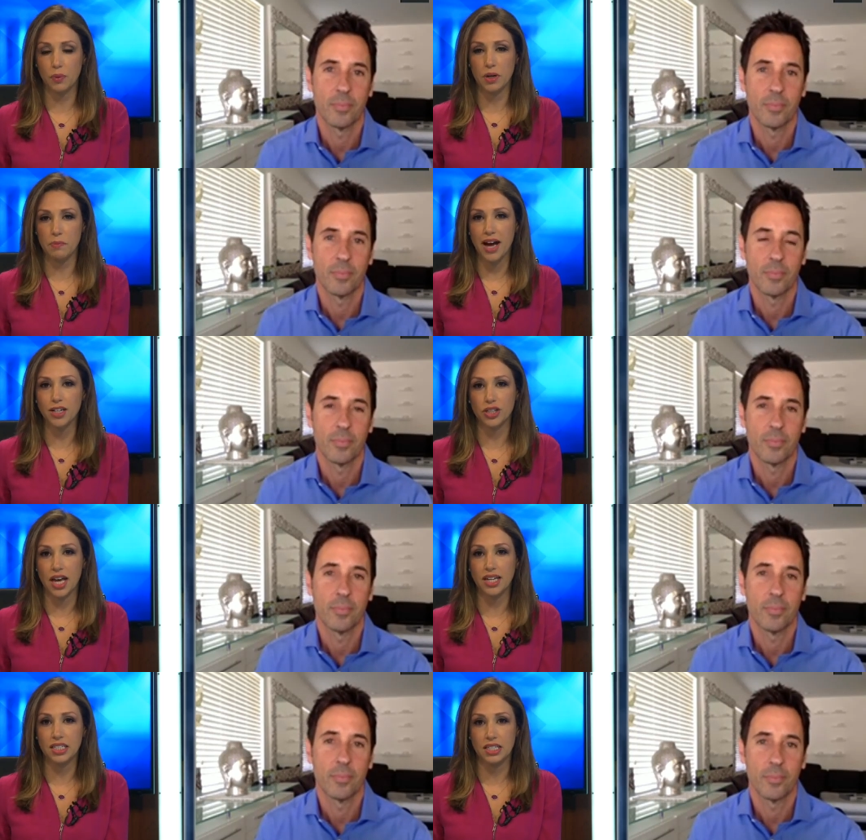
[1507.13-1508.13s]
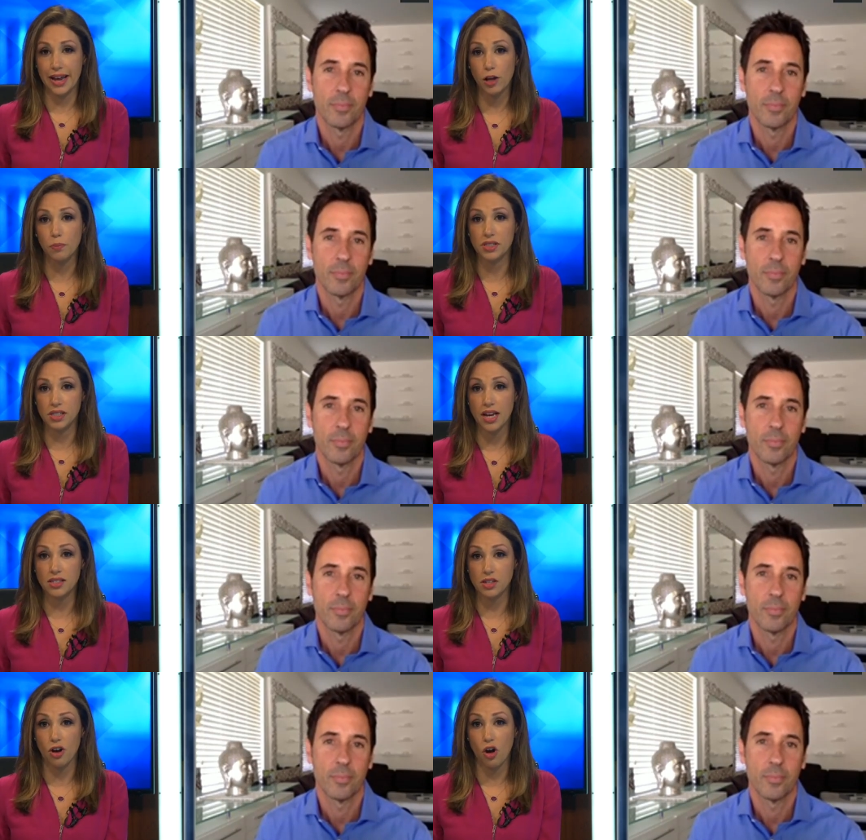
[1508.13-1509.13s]
Speaker 1: I would imagine that didn't help his
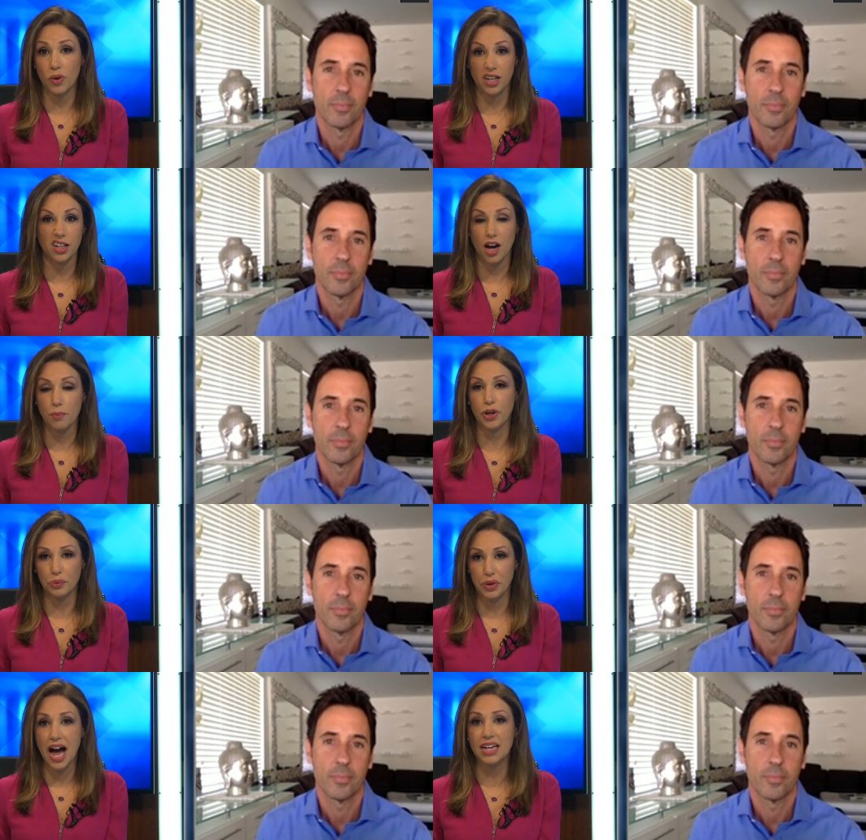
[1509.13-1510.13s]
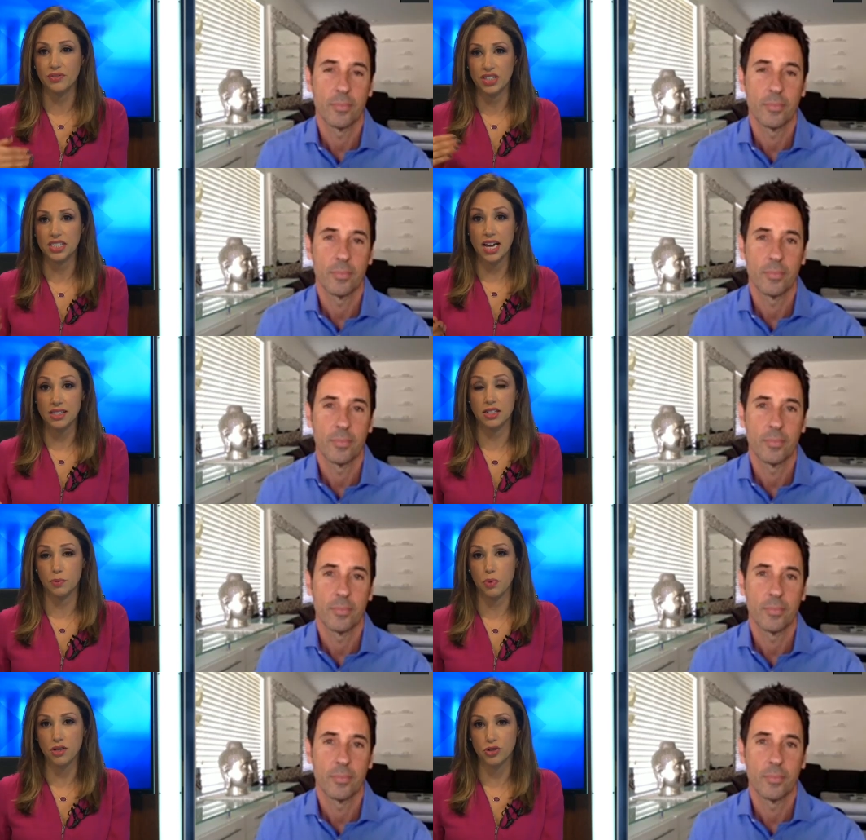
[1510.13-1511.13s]
case at all when he got pretty reactive and
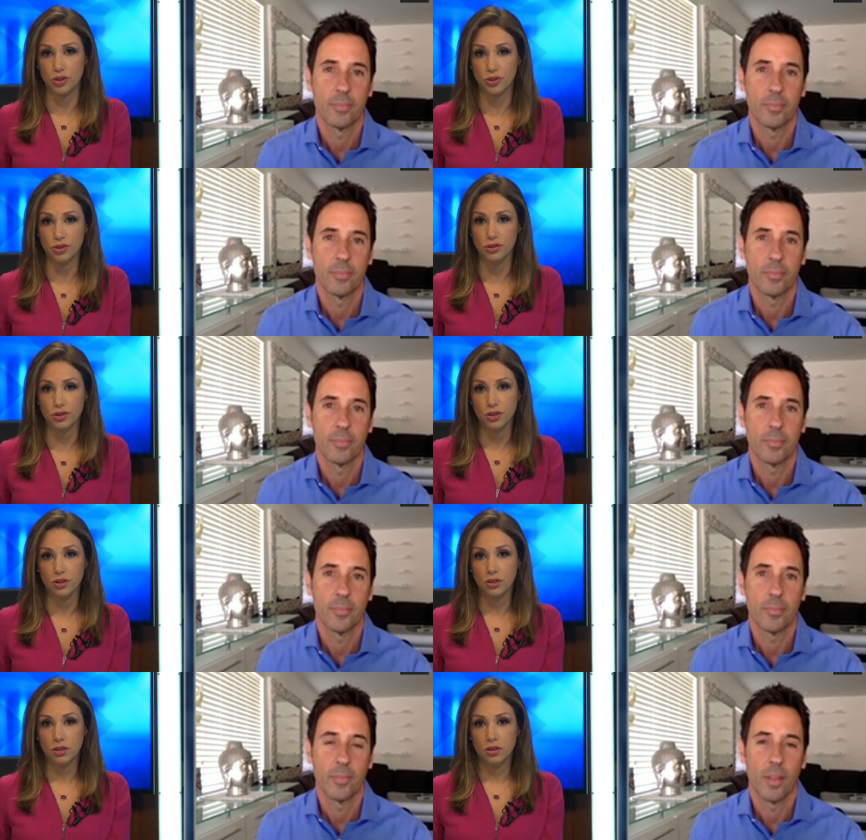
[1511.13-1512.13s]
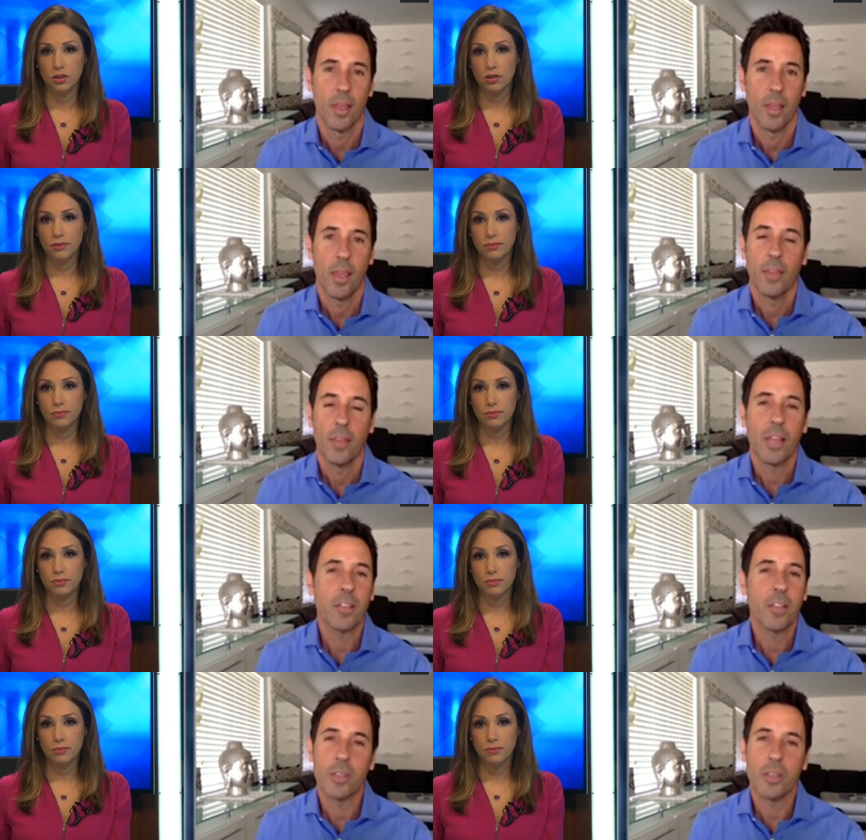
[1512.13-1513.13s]
testy to prosecutors.
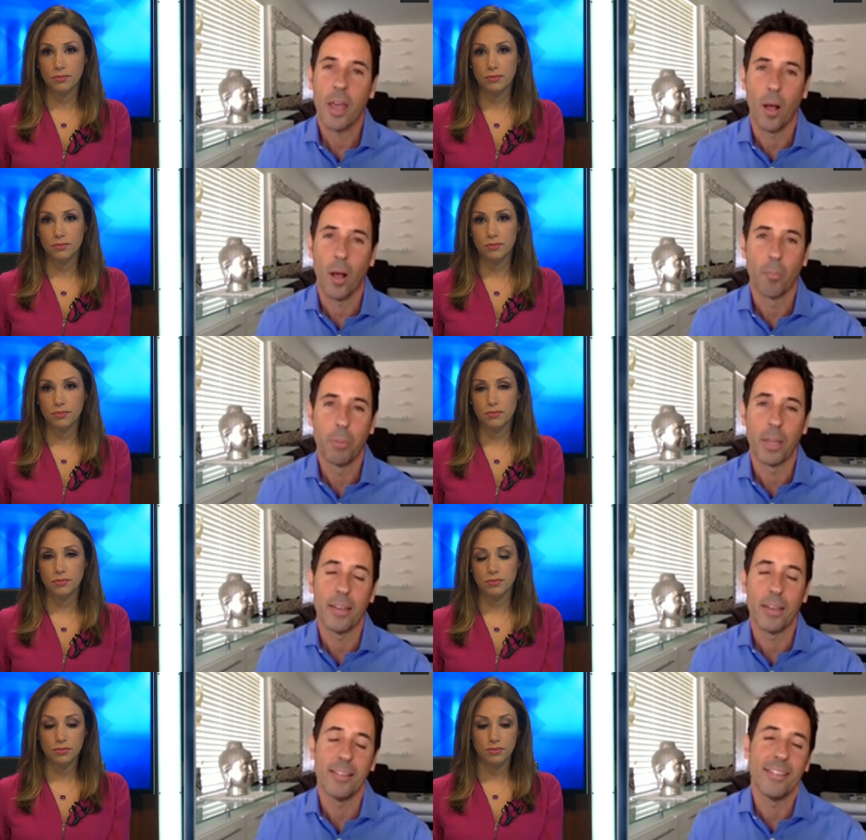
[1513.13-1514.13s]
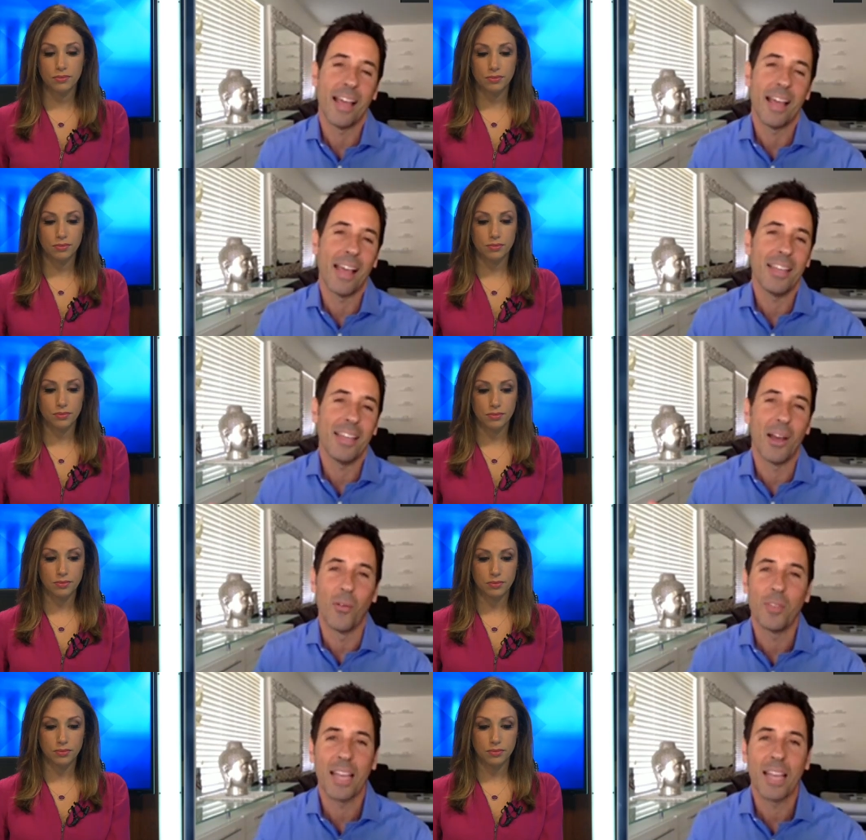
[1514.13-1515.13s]
Speaker 2: That doesn't help, but uh, you
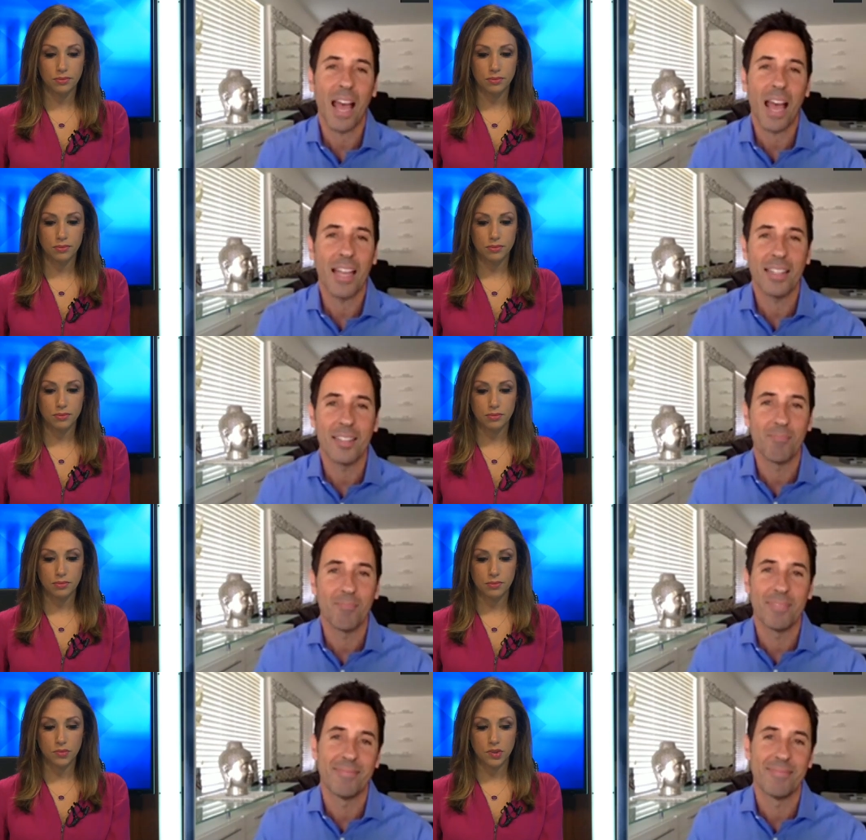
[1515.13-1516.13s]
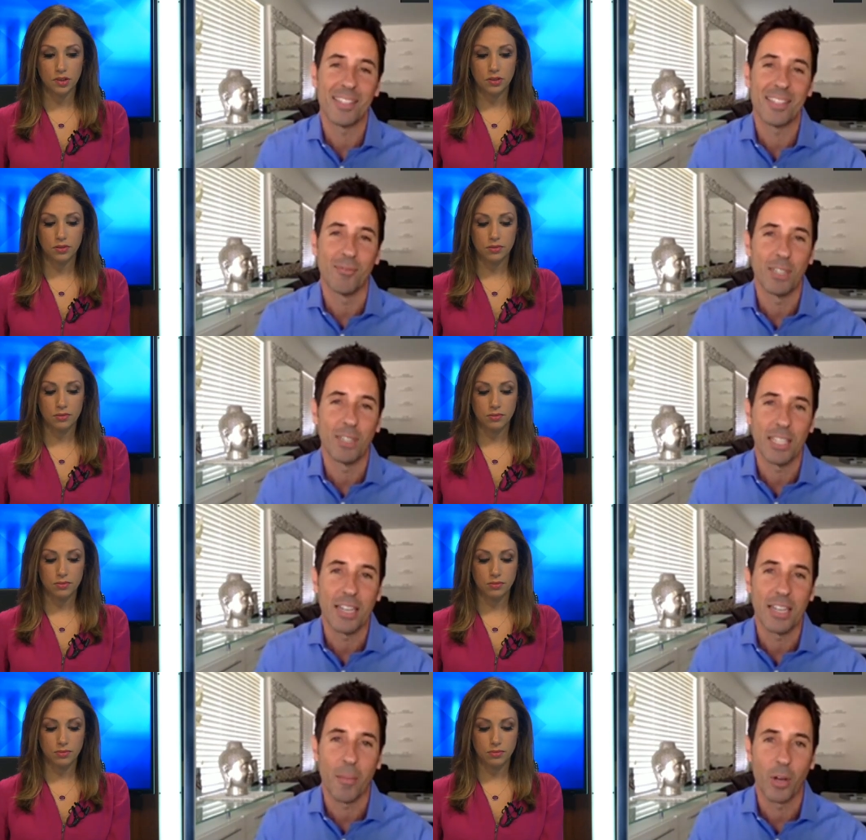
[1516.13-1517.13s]
know the guy doesn't
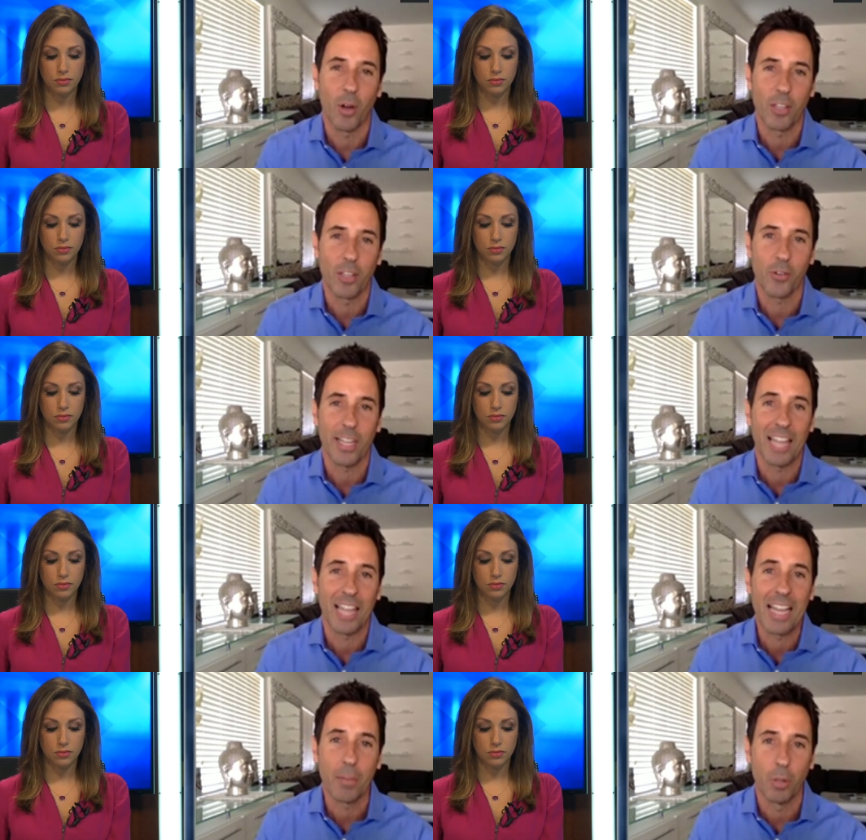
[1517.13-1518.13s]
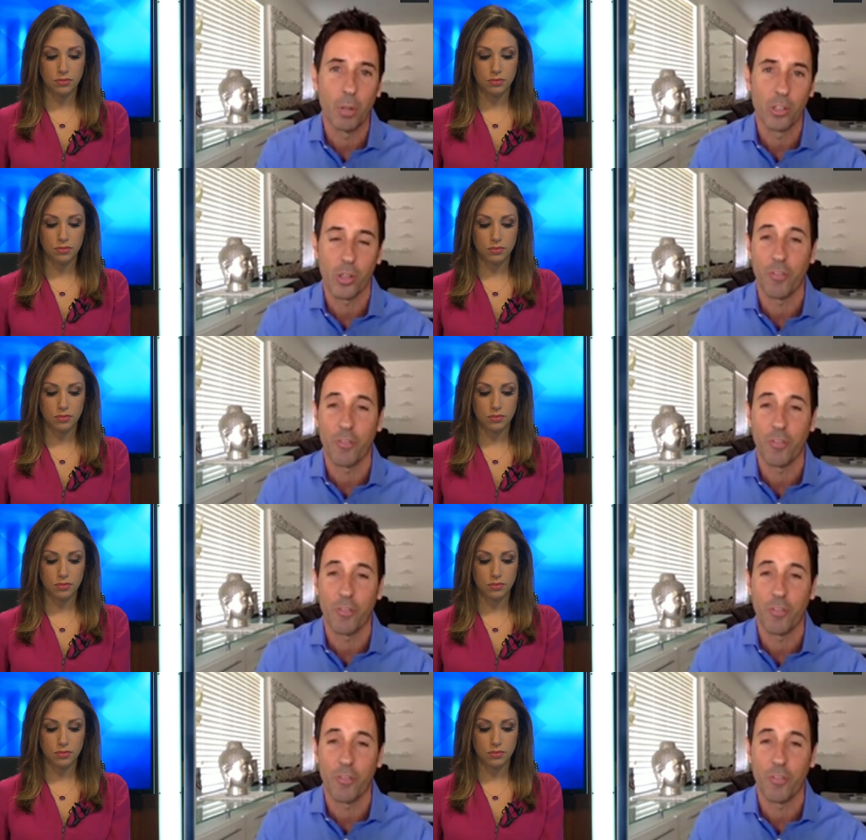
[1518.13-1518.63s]
really come across very likable. So the